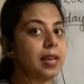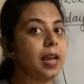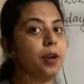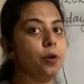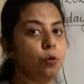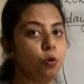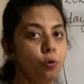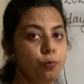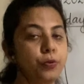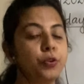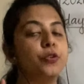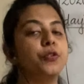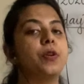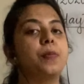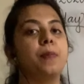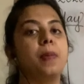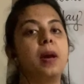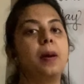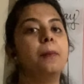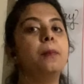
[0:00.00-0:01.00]
I hope you
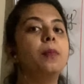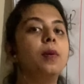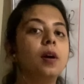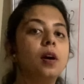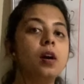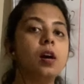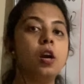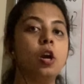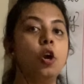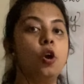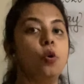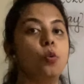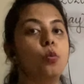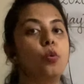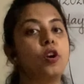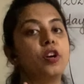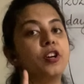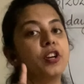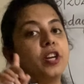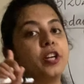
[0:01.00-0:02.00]
remember
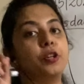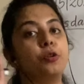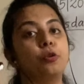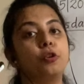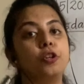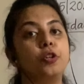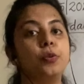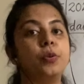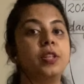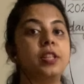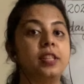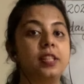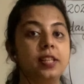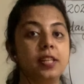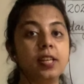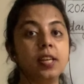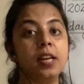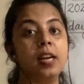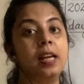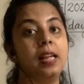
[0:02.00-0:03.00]
what I told you in
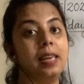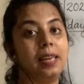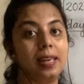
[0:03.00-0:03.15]
the